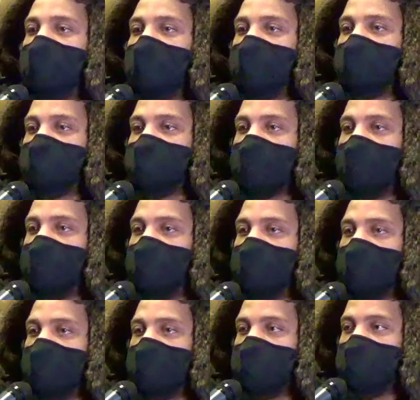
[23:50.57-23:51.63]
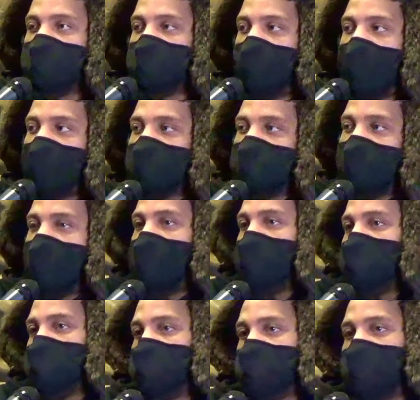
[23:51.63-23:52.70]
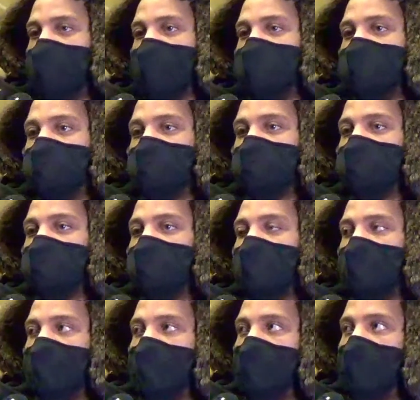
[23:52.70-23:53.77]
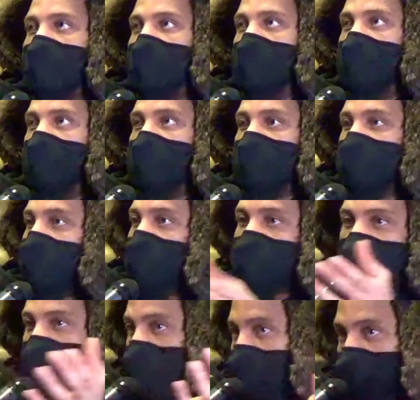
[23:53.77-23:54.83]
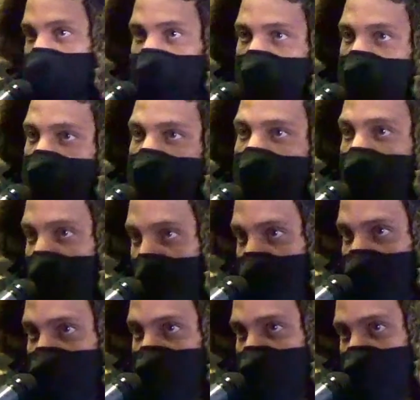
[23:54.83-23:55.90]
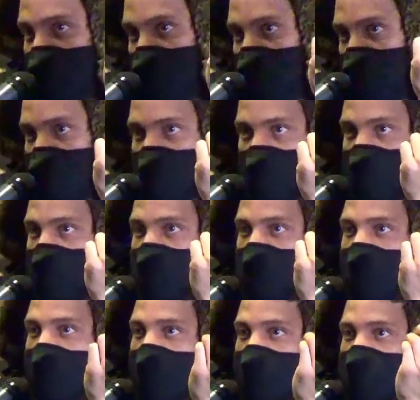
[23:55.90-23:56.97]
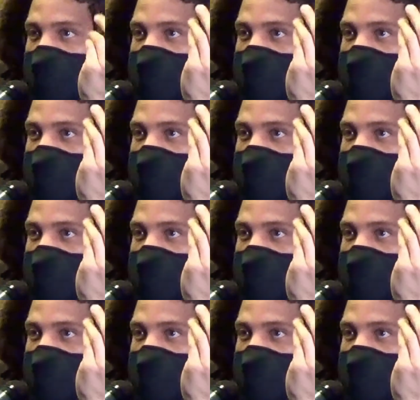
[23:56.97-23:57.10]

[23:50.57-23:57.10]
And so as the album progresses, you're just looking for your way out of it, because you realize